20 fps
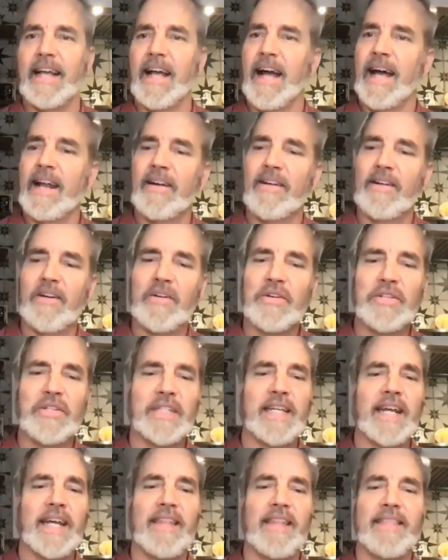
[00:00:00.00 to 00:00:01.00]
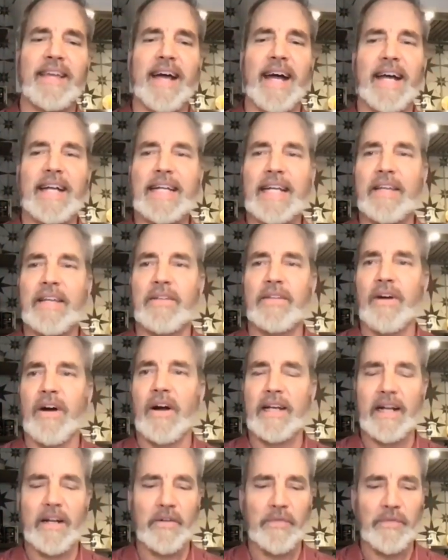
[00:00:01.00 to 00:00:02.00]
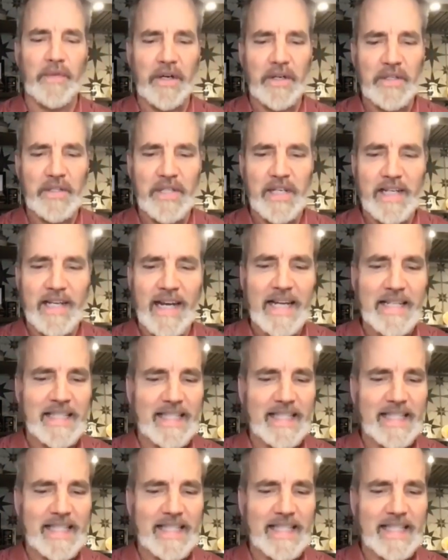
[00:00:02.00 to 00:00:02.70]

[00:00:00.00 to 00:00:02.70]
I don't understand that either. I'll get it fixed today.